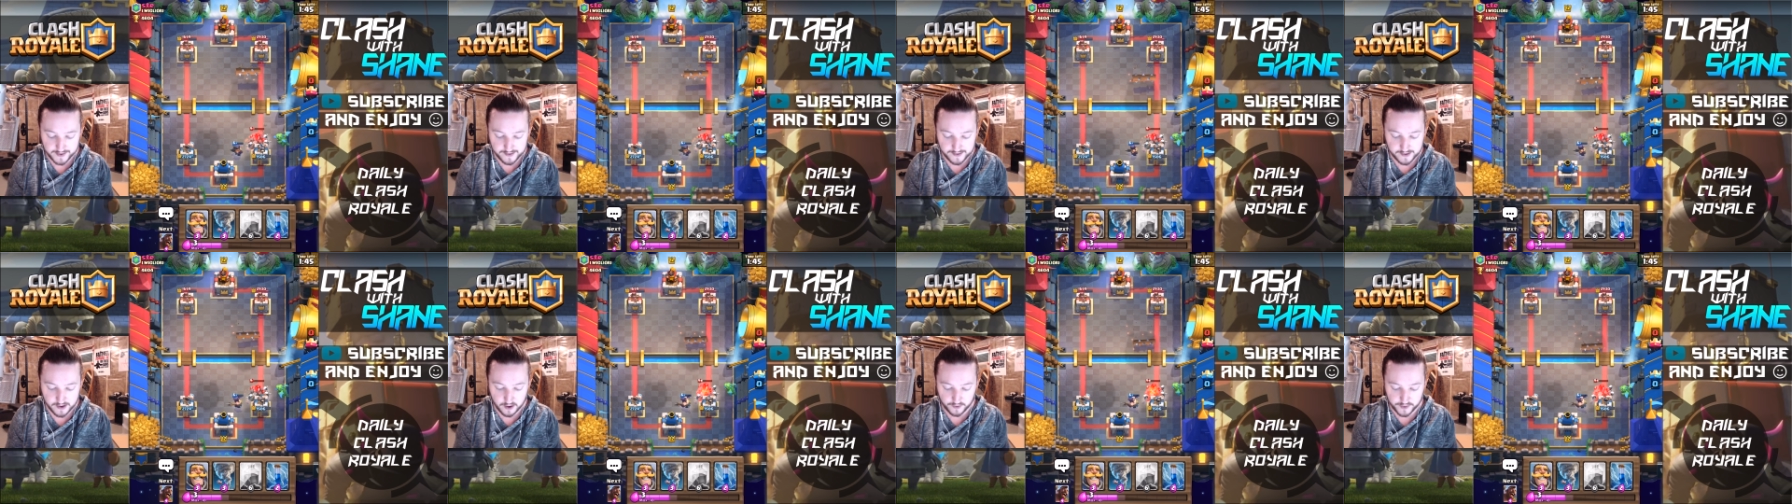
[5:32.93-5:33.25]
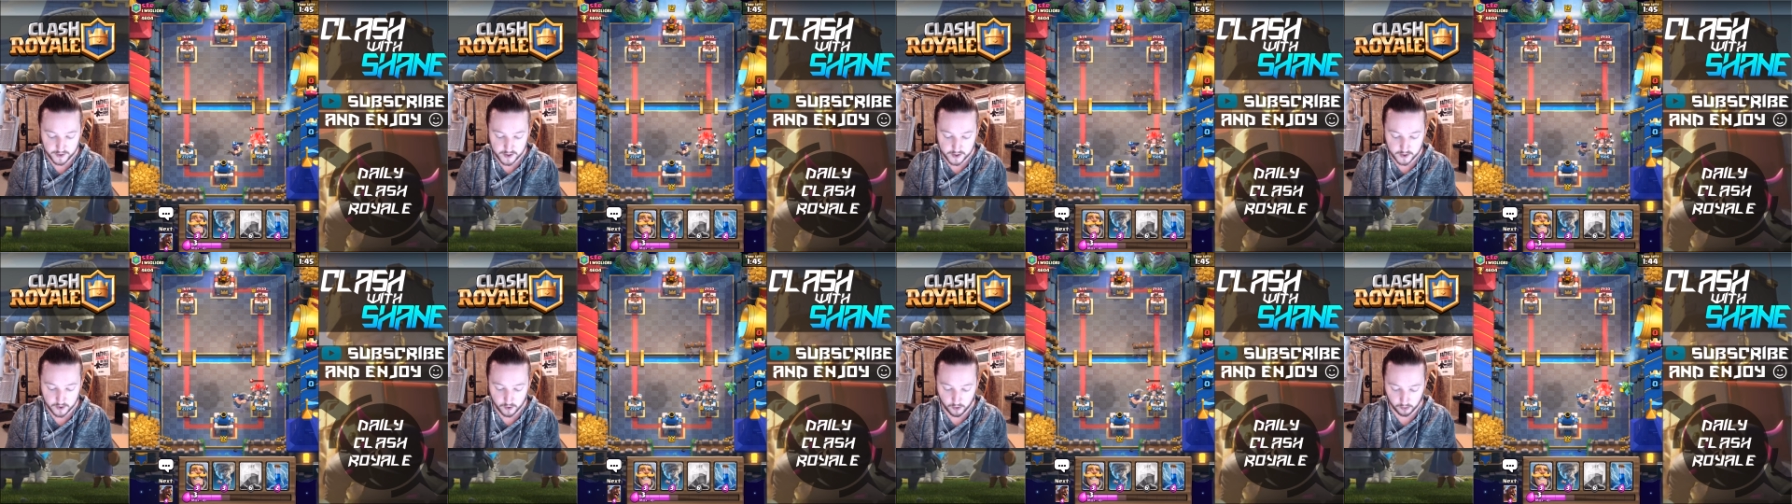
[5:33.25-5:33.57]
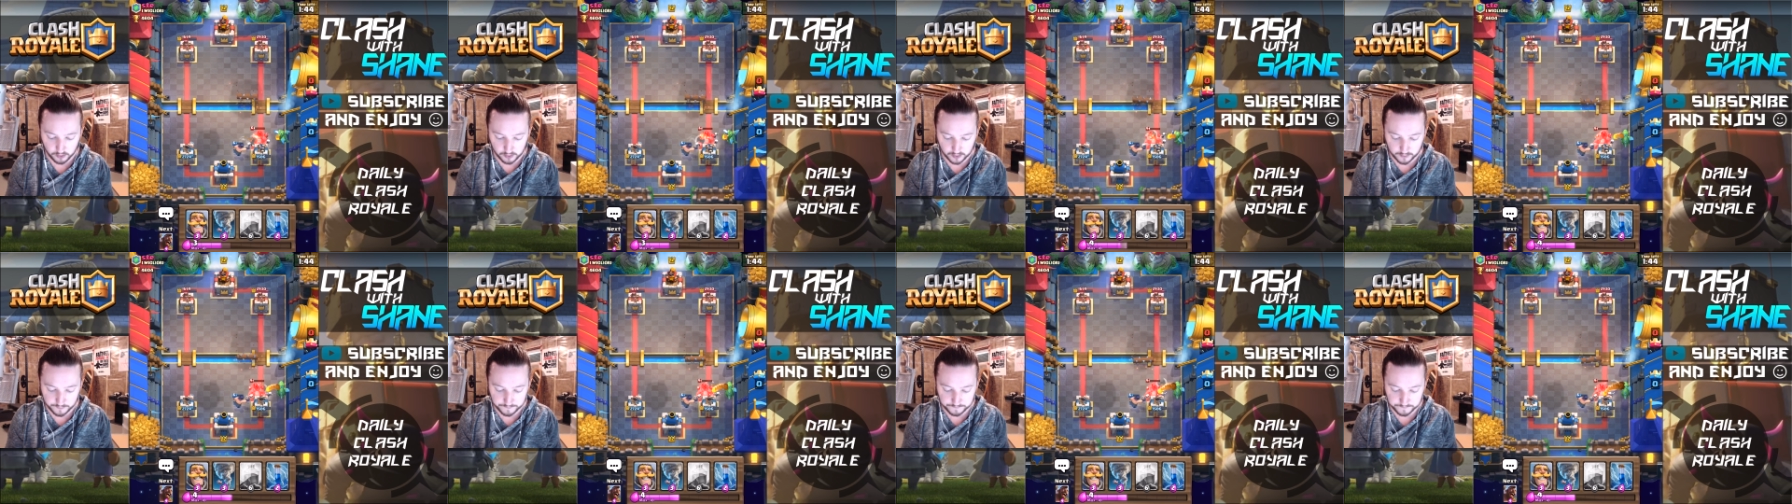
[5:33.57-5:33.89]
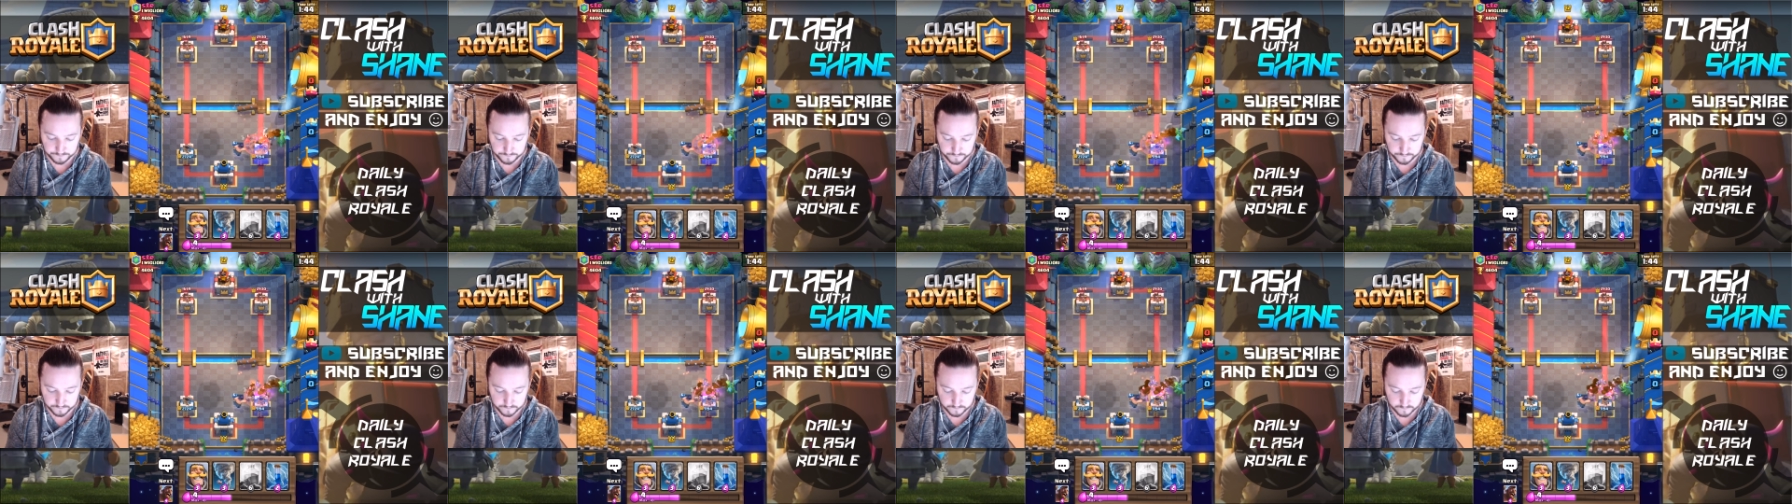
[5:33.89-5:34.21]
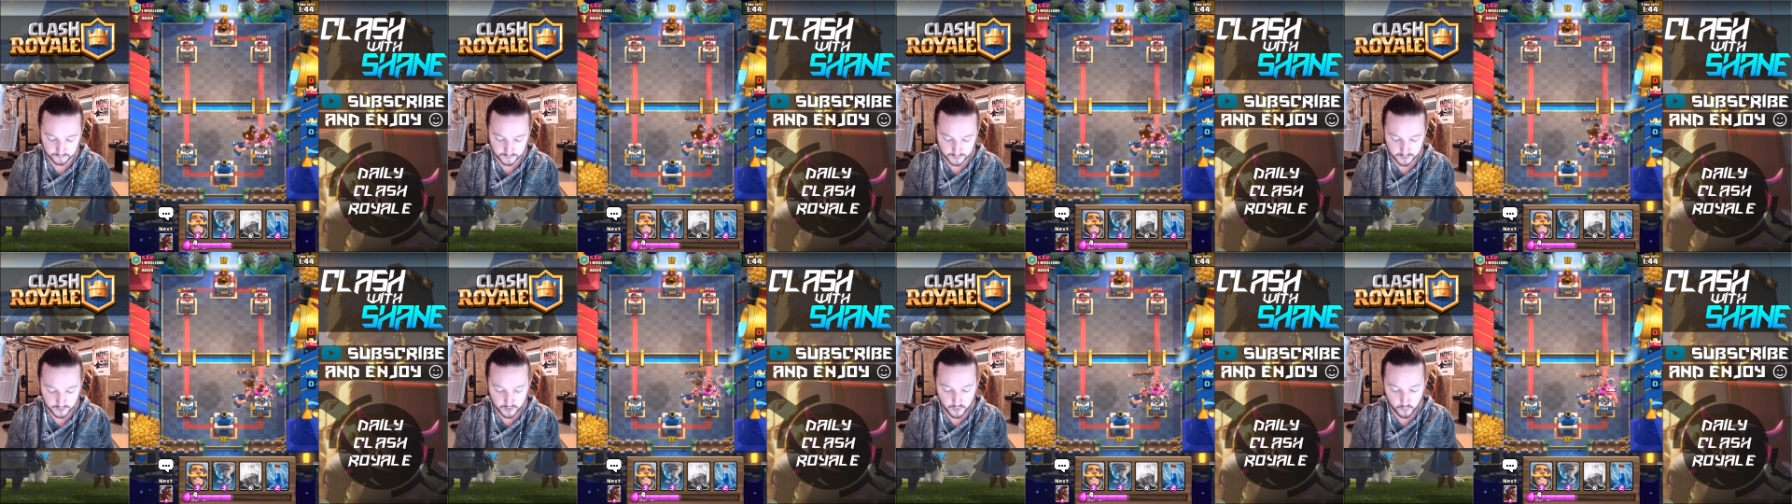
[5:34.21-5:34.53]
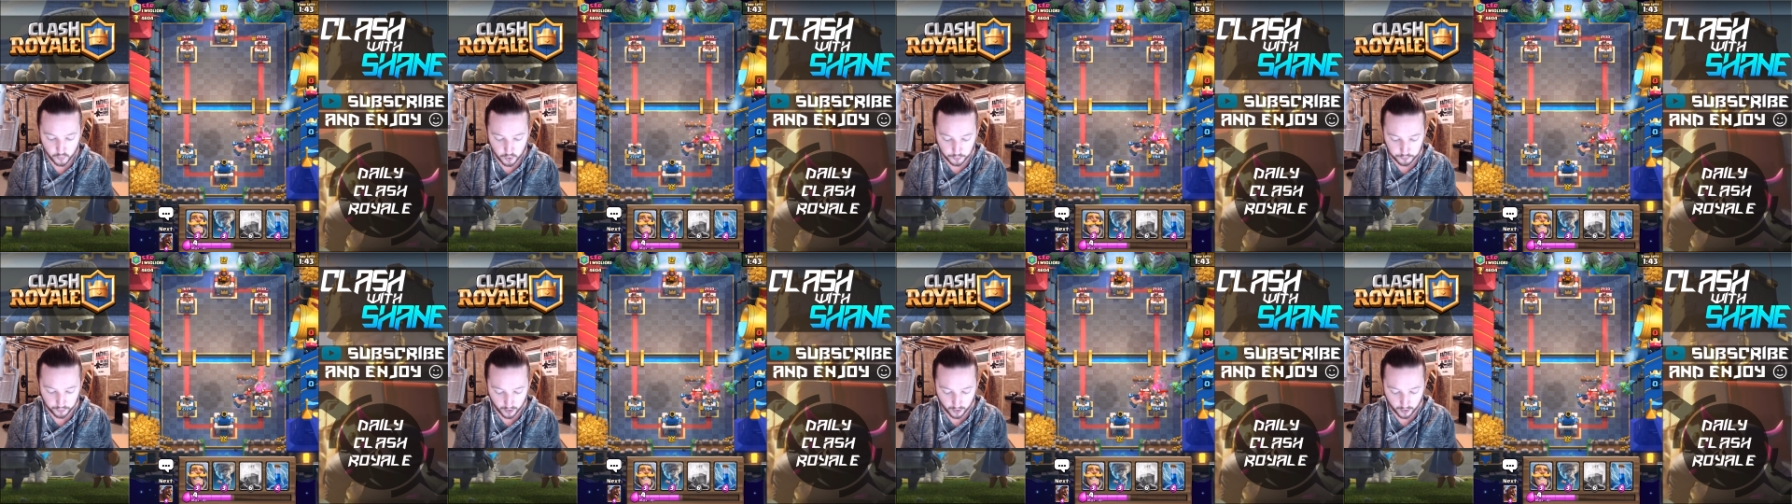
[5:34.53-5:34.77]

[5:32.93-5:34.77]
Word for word: Now, the Golem will